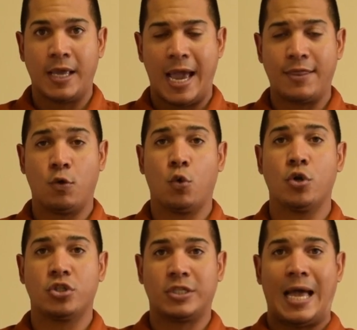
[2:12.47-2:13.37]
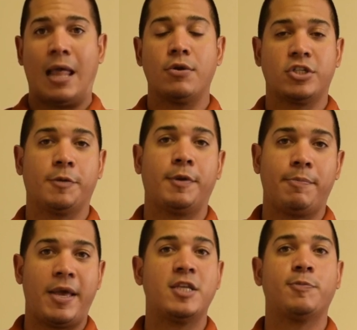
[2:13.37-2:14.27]
And the word scholarship in
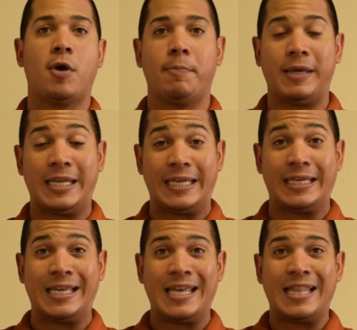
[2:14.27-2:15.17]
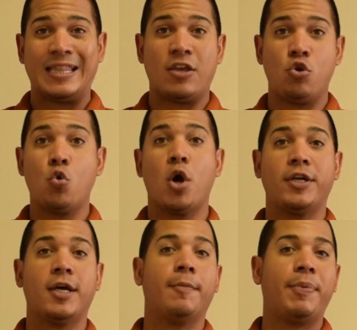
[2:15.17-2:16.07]
baseball, meaning that you are
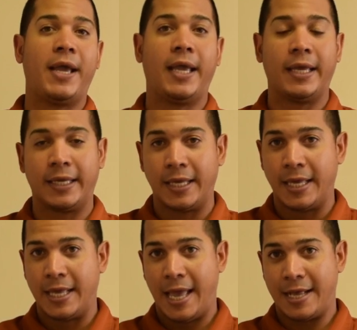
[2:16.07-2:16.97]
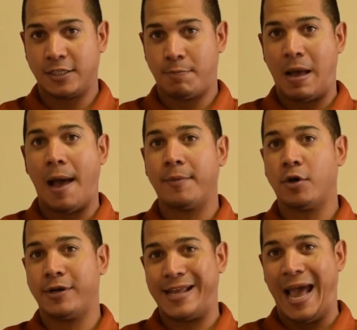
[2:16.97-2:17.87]
done paying as a mom
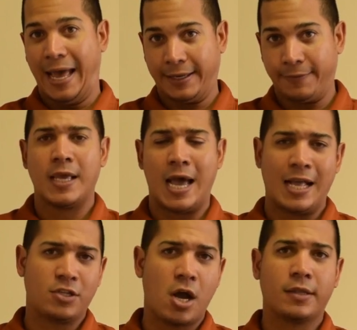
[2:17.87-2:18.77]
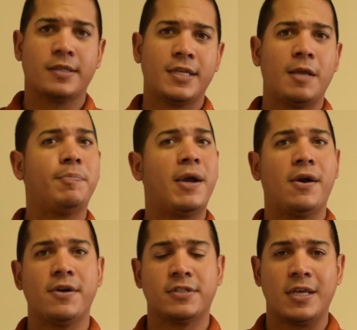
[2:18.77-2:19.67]
or a dad. I talked to 10
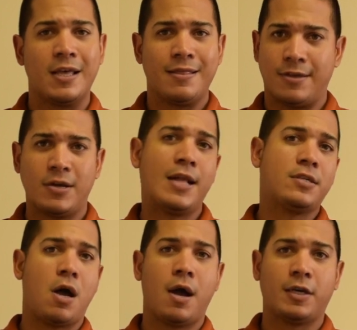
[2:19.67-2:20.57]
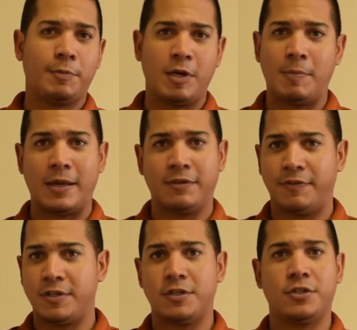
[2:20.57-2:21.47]
parents. They're not talking to me about
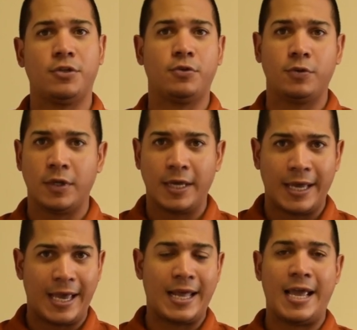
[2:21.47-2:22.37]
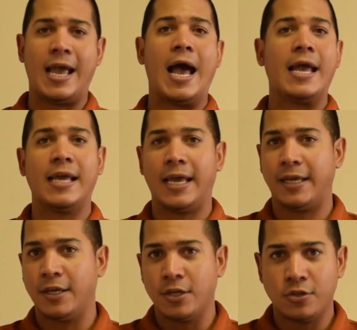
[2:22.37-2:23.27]
Division II
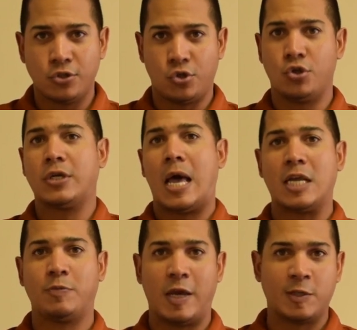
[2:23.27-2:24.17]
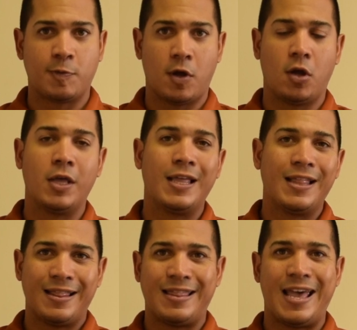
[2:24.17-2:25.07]
NAIA junior college baseball.
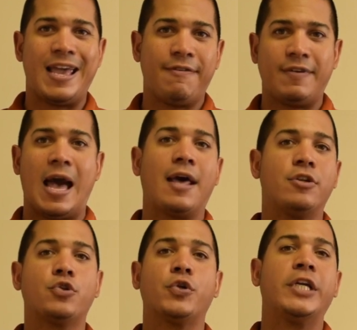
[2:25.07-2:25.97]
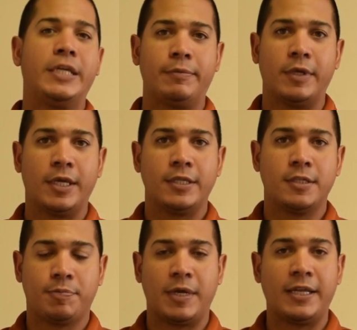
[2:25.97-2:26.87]
They've got a dream
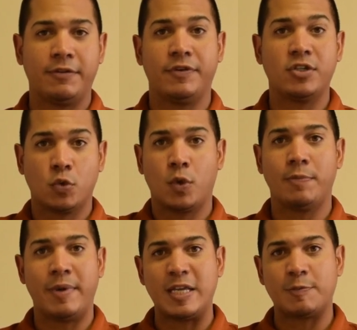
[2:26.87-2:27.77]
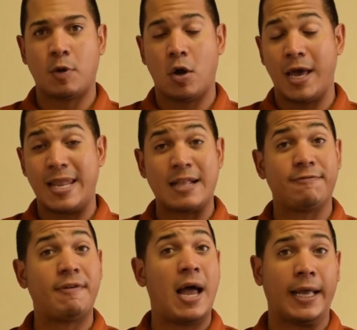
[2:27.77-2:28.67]
to play Division I baseball, and
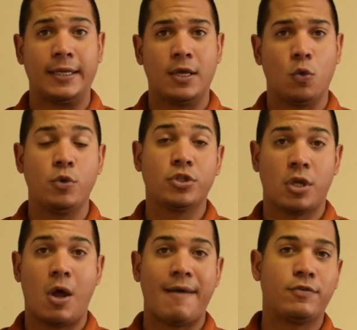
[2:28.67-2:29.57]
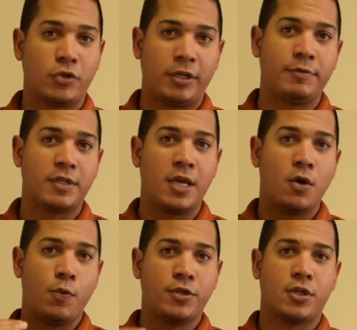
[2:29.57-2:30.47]
that's fine. We should all have dreams.
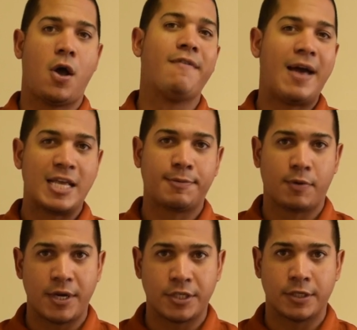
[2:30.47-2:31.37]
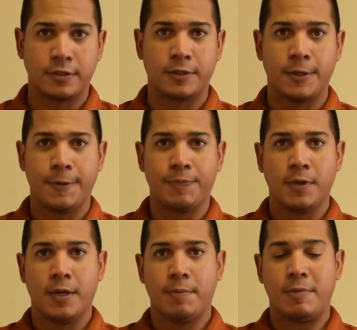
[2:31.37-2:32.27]
We should all have aspirations.
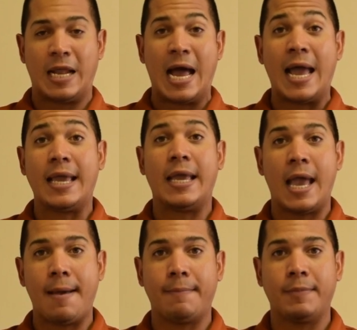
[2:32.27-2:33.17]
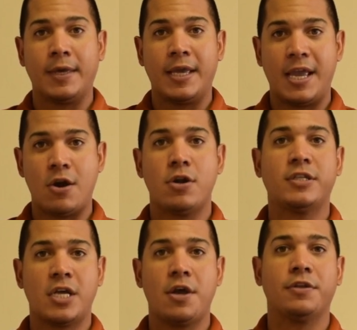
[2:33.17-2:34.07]
But I am here
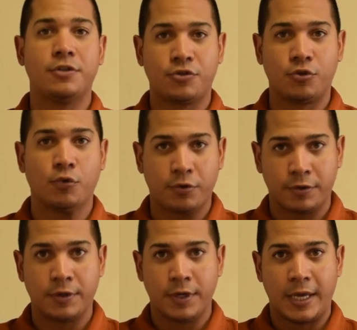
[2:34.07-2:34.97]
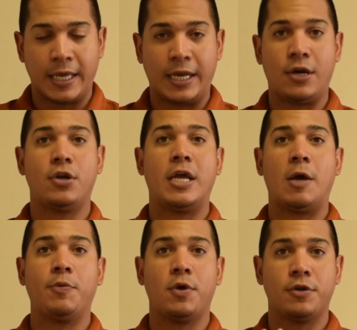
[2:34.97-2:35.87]
to tell you the truth and here to
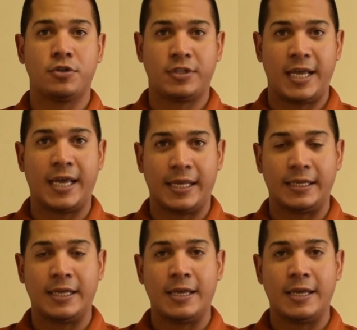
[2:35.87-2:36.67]
help you understand